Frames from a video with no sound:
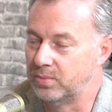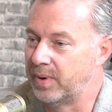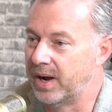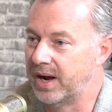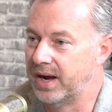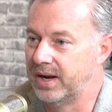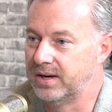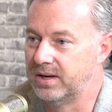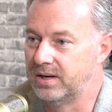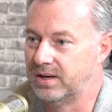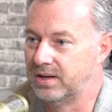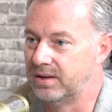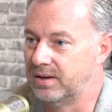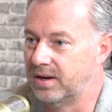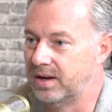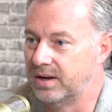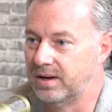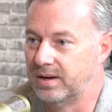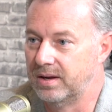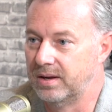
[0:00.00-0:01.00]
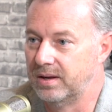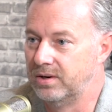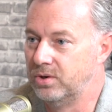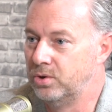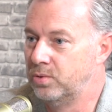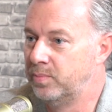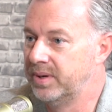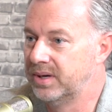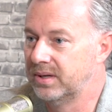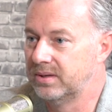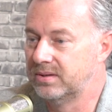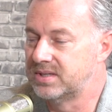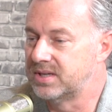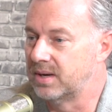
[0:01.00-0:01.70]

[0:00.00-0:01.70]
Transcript: You're buying a new build,